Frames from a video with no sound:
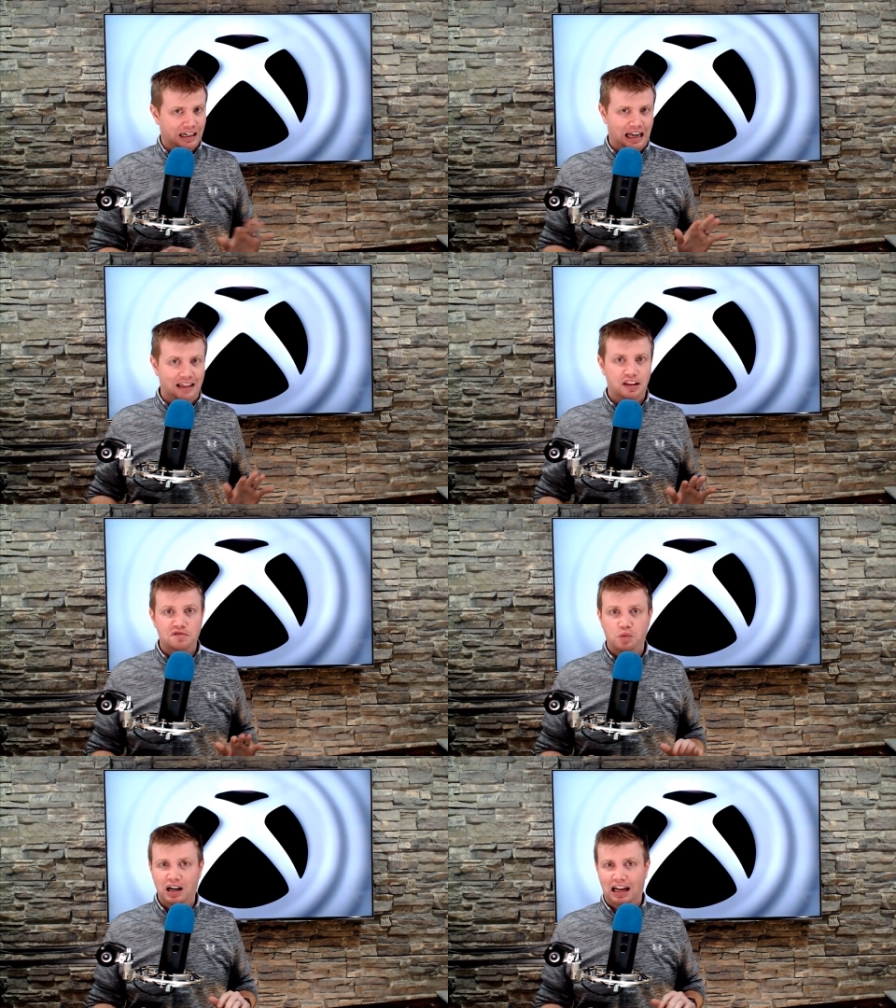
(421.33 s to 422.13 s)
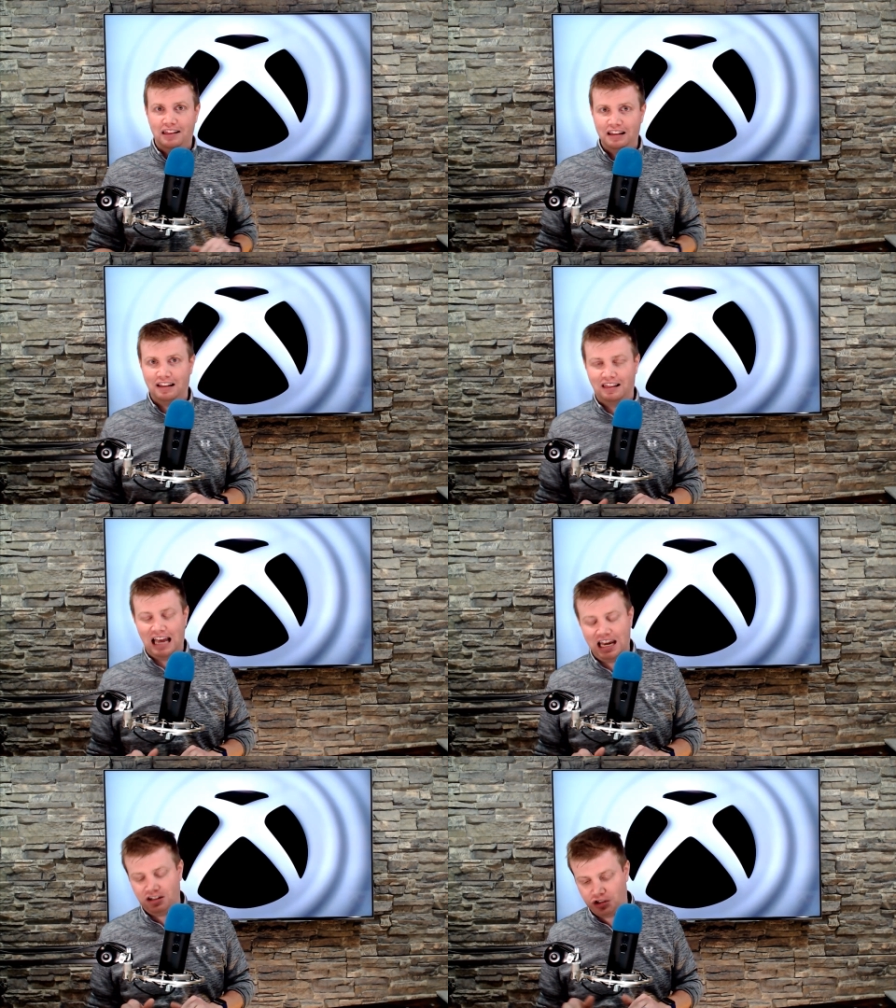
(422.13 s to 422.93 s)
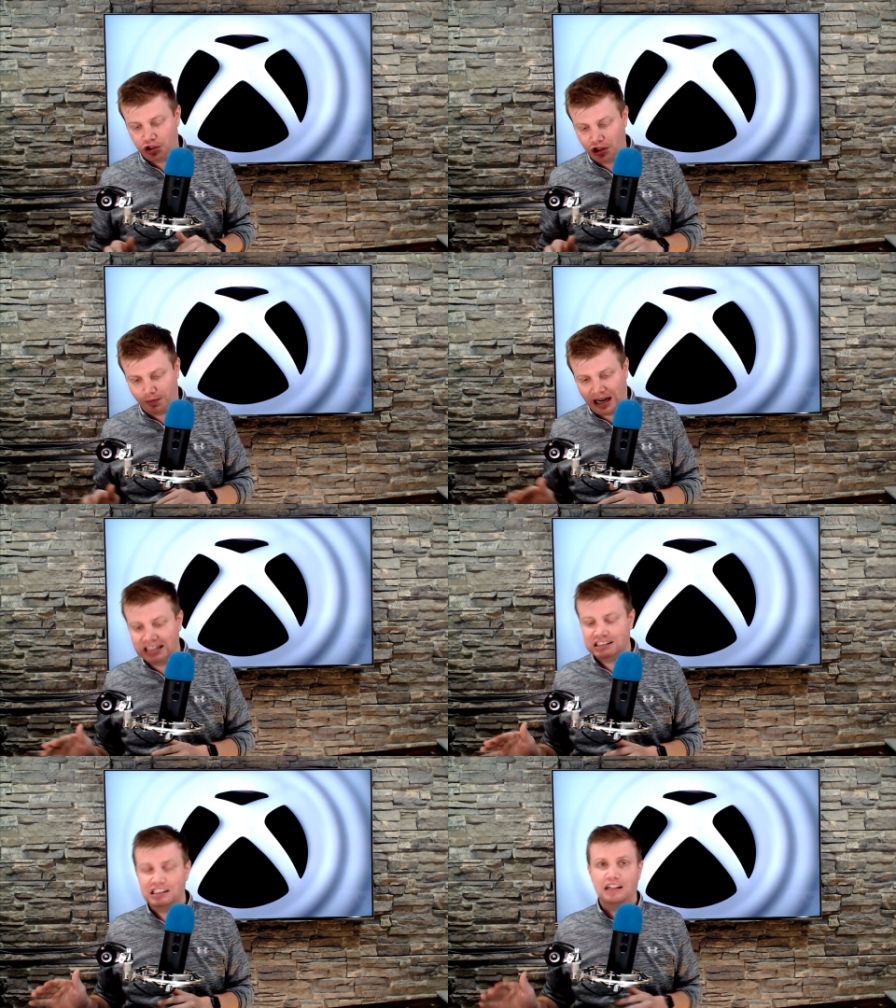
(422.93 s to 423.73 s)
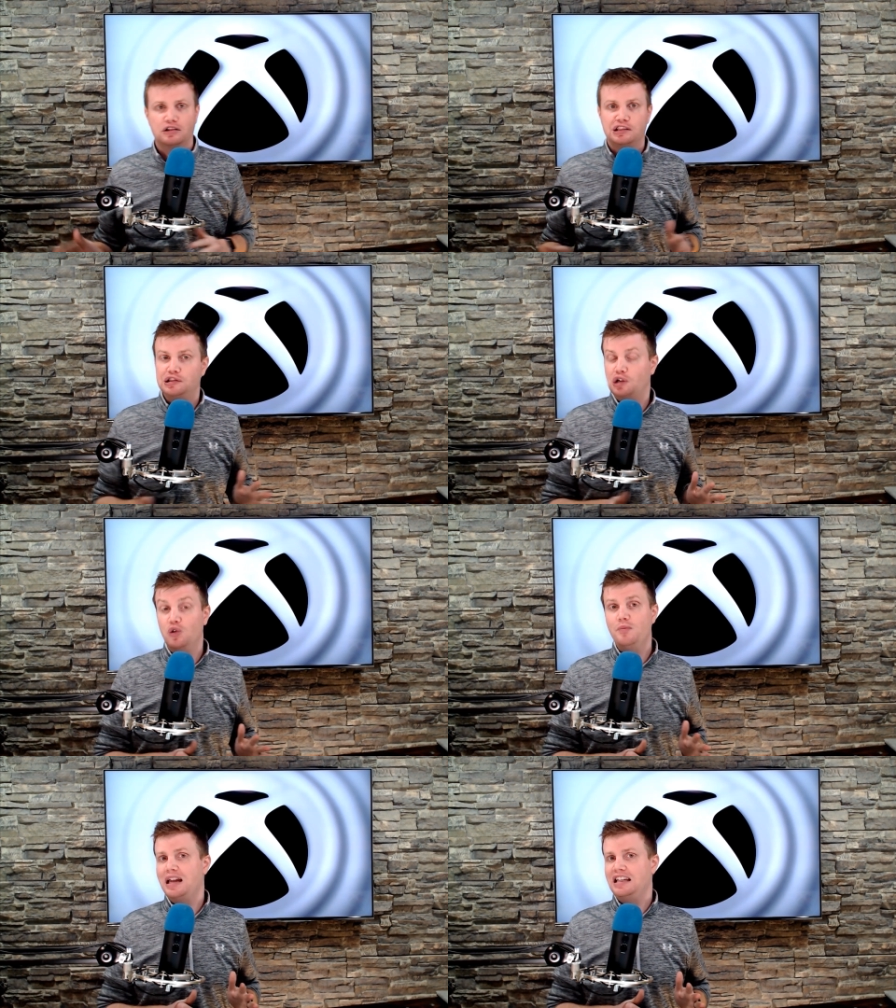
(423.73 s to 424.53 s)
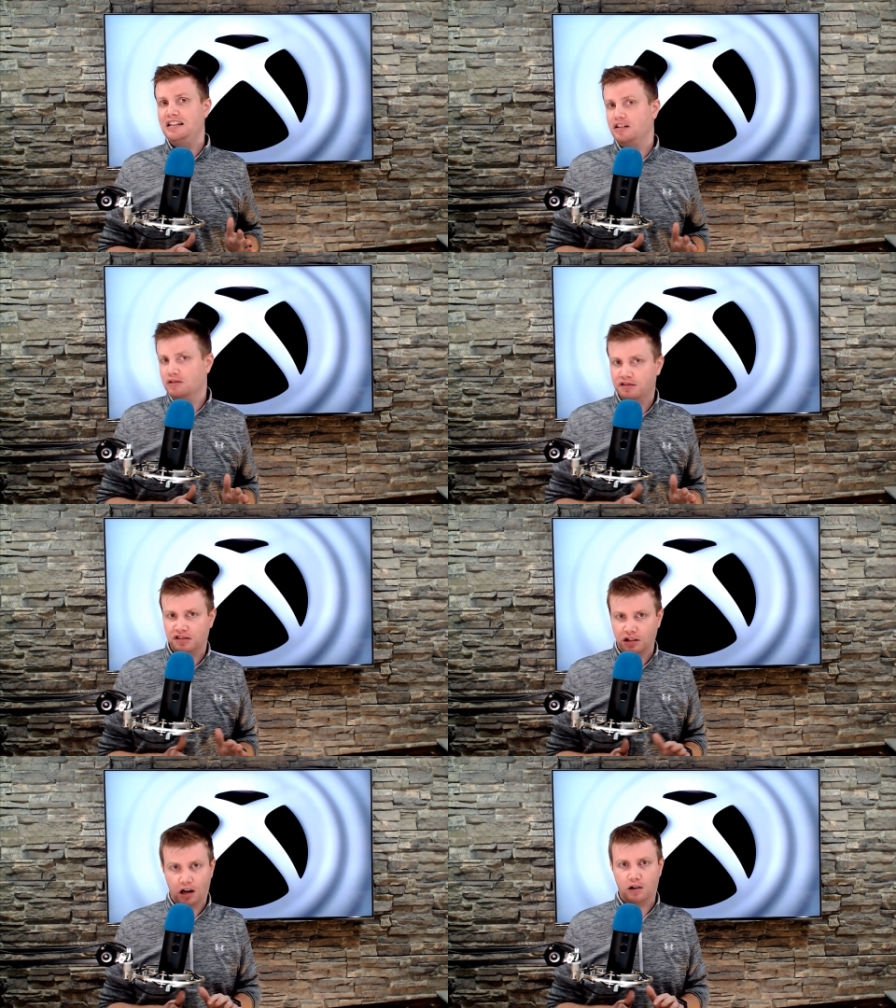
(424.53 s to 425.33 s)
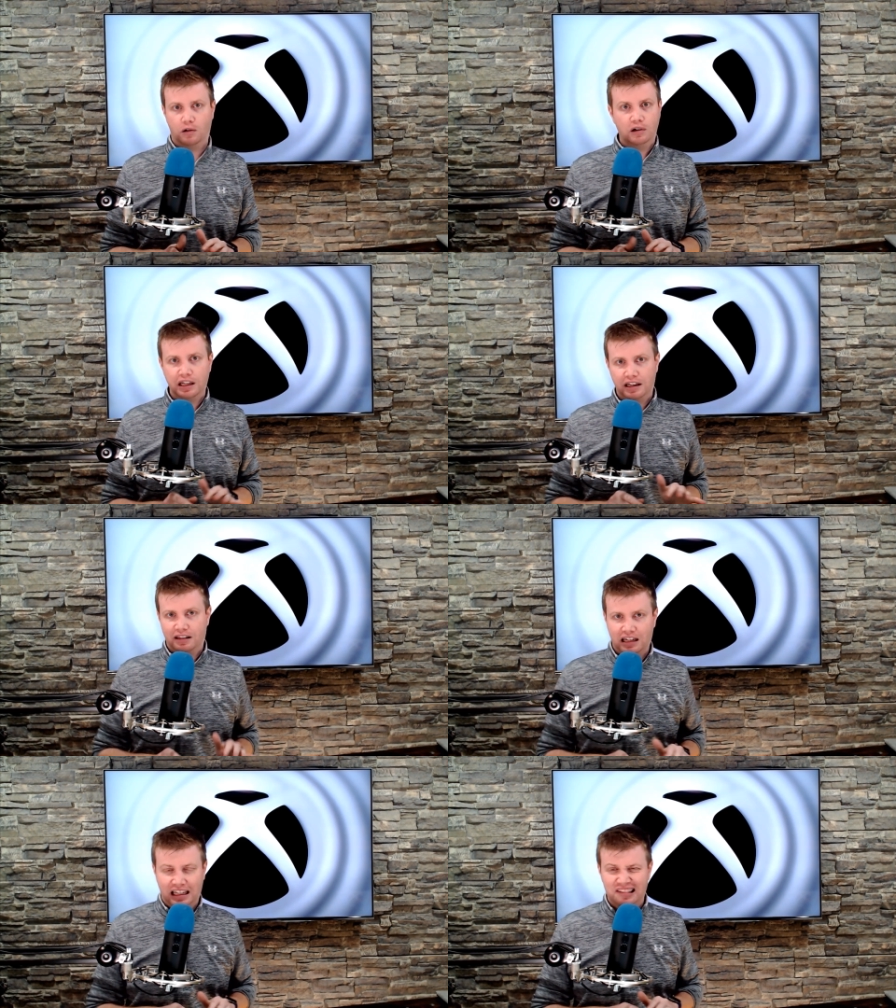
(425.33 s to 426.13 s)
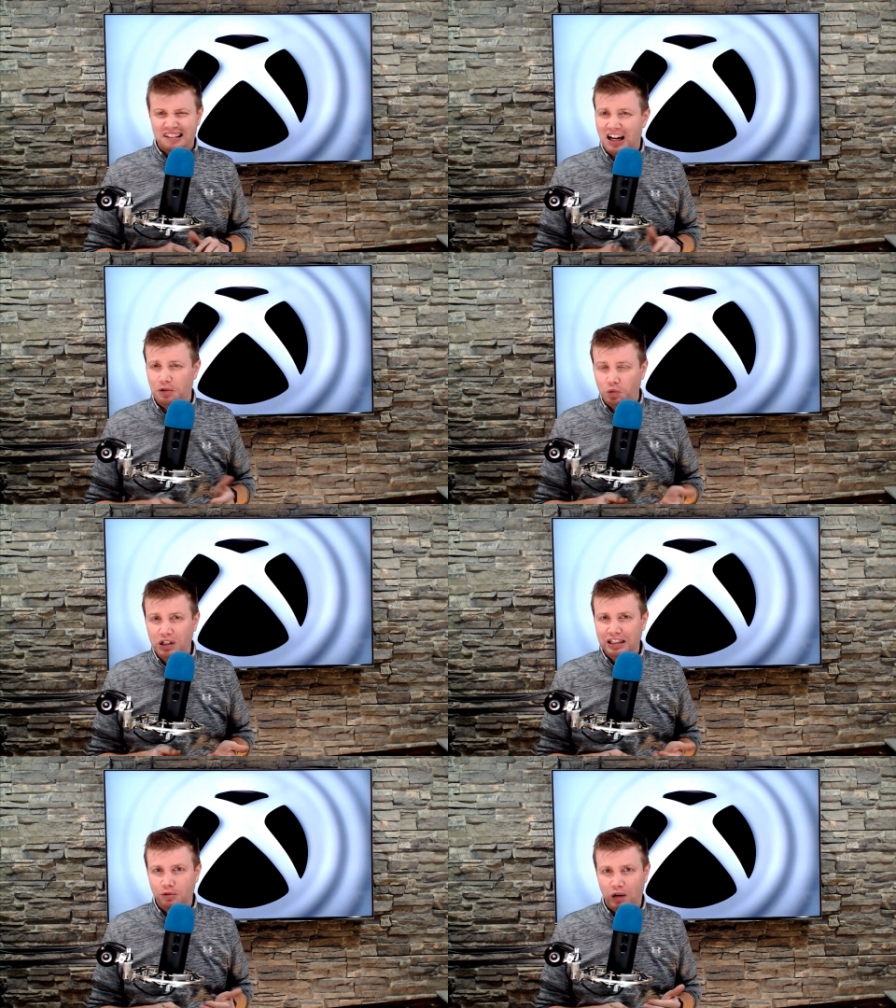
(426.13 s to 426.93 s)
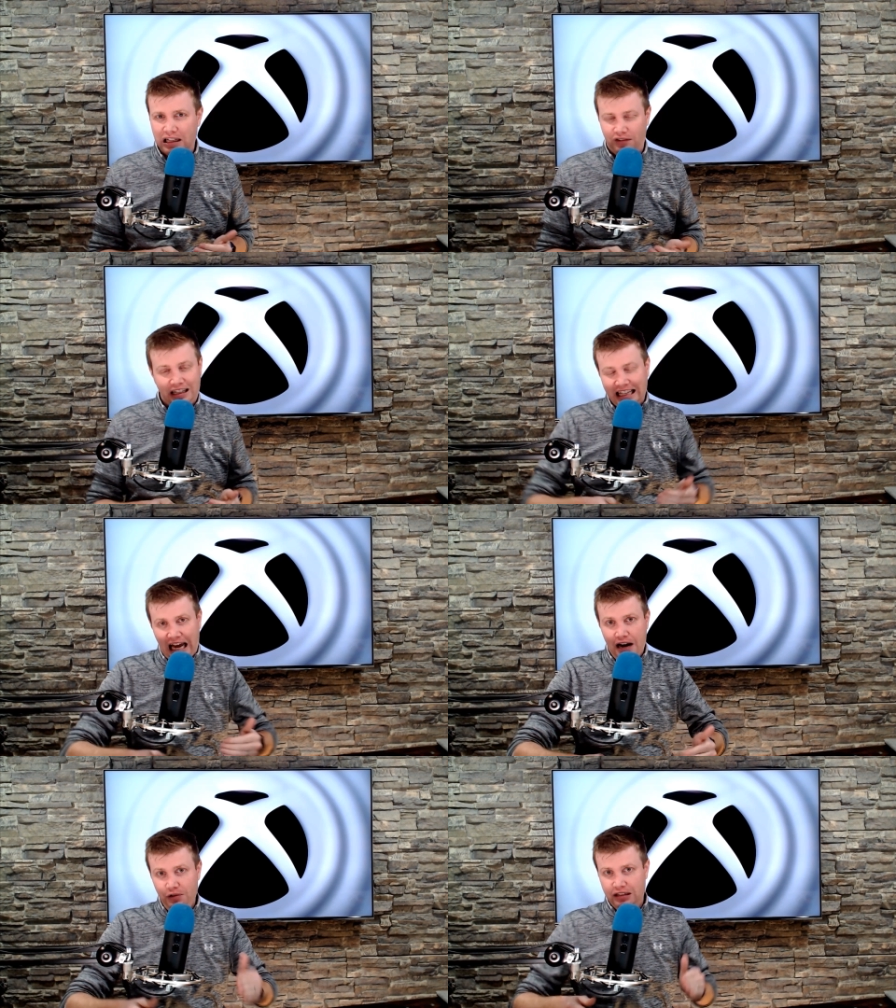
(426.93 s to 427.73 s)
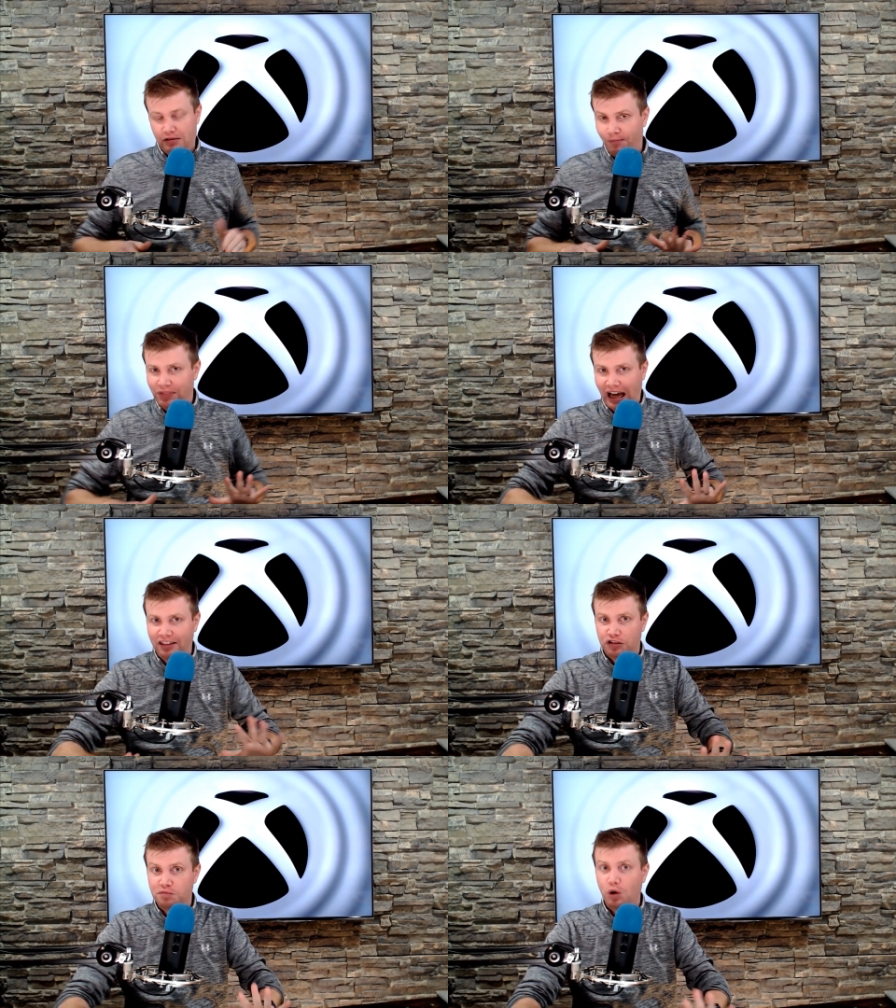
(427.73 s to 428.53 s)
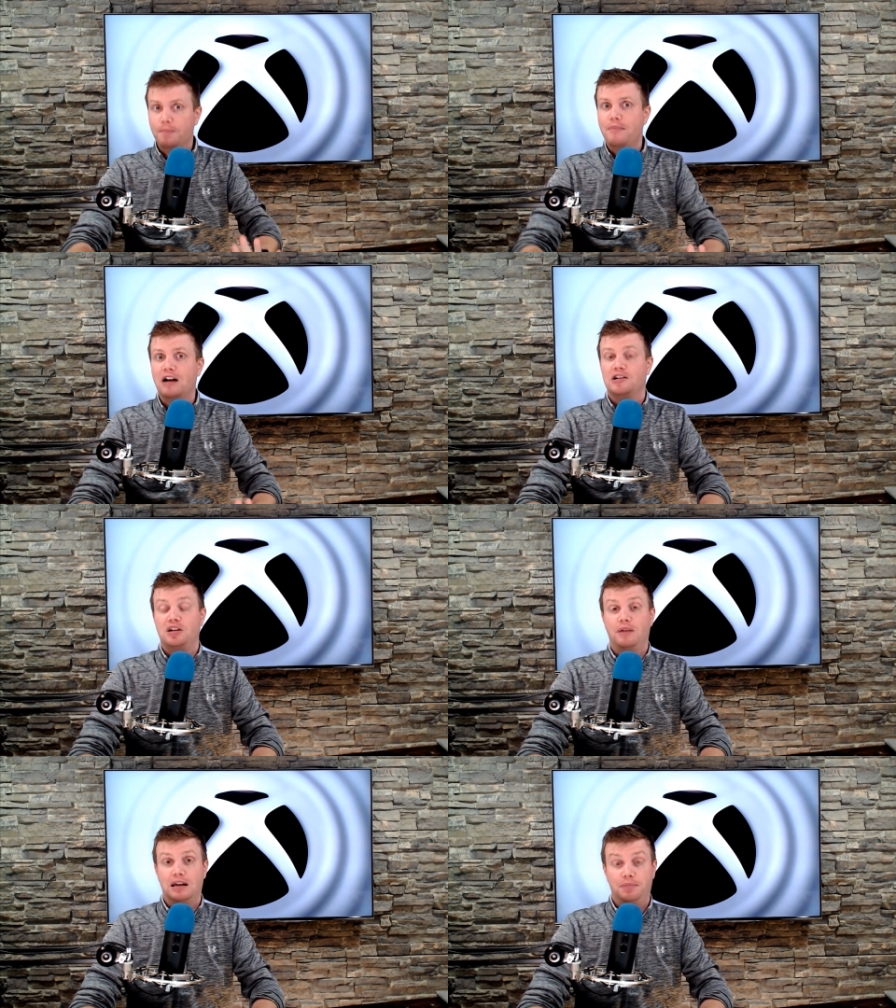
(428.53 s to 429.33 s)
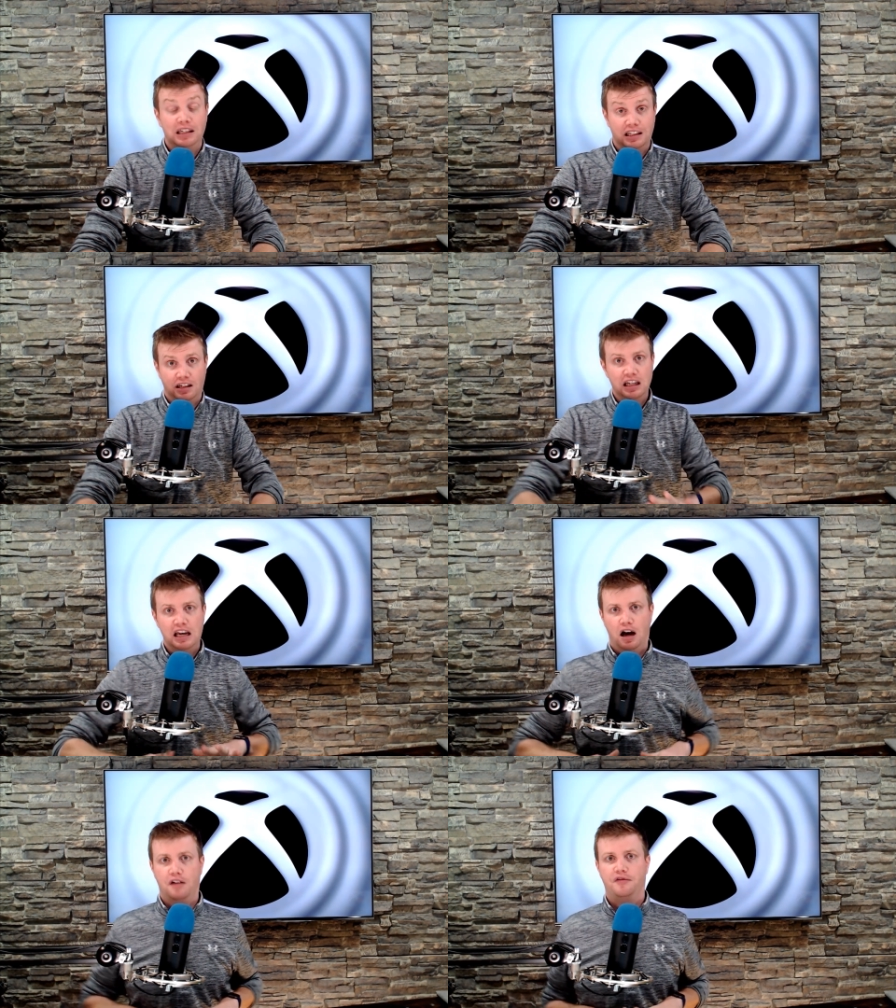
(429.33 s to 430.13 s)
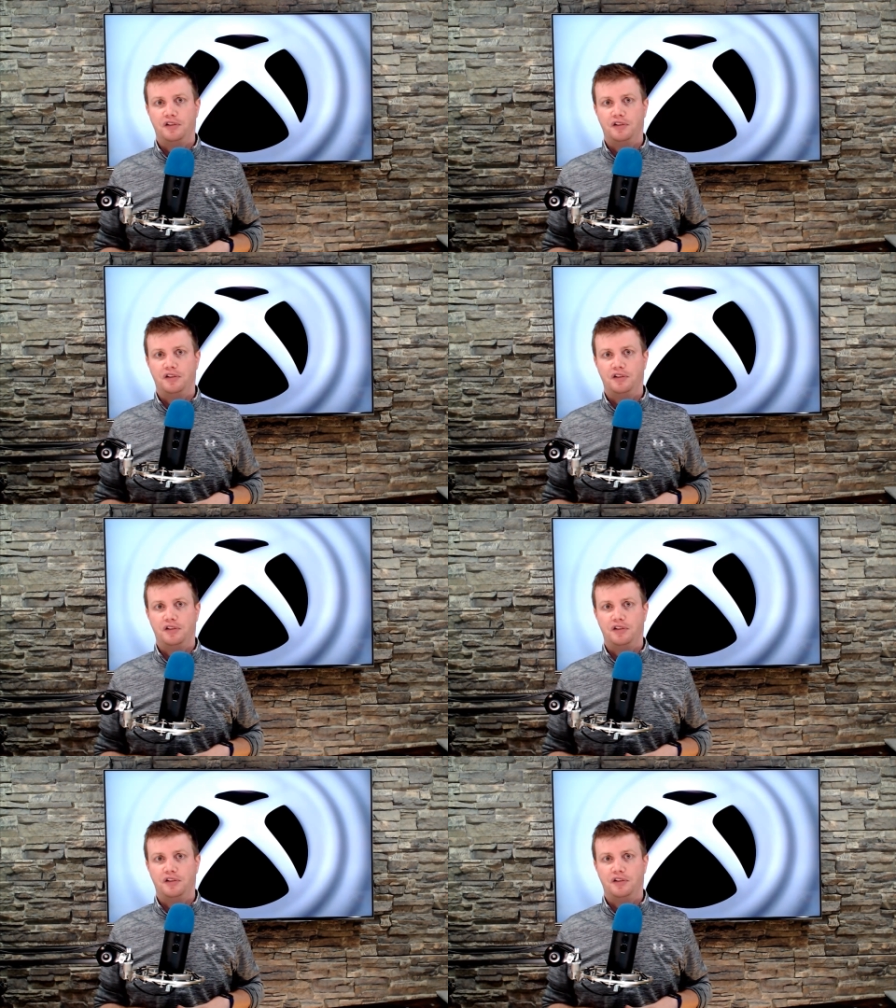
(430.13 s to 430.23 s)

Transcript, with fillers: at this point, I think that ship has sailed so many years ago that it's not really relevant. Like, I would, there's more merit to my opinion of